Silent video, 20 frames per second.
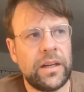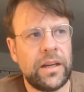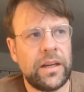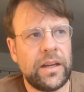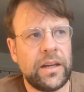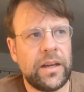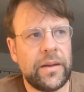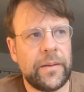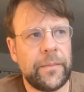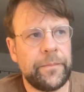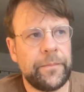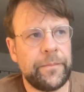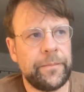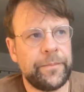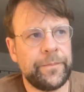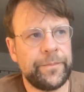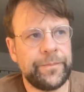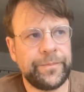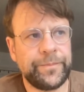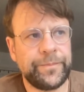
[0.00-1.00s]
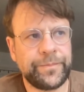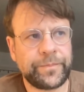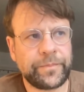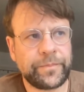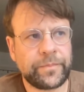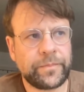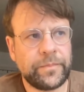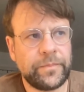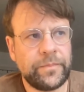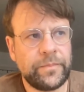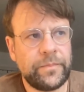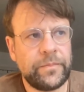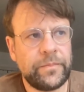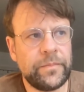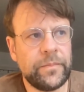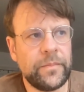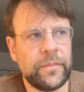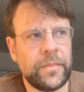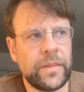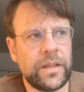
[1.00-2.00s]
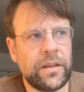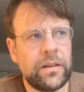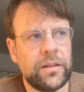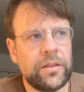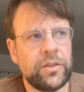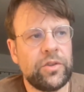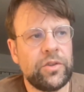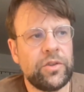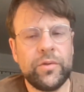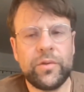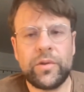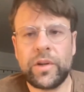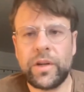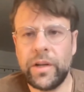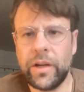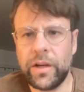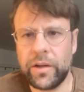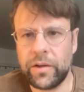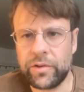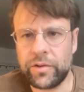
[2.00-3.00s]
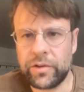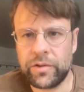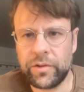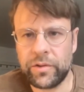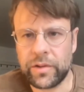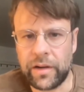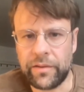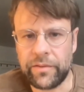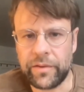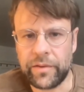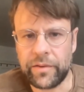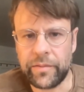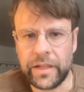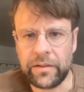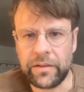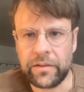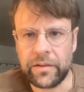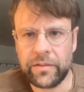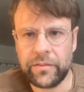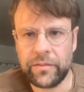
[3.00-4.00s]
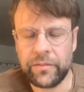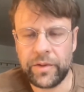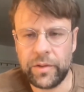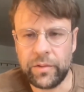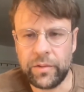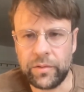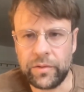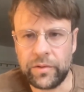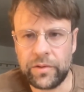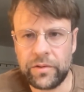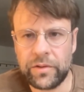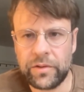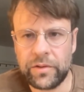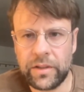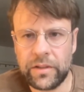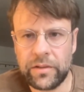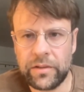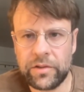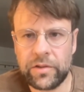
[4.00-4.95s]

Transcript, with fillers: Um, too close to government views,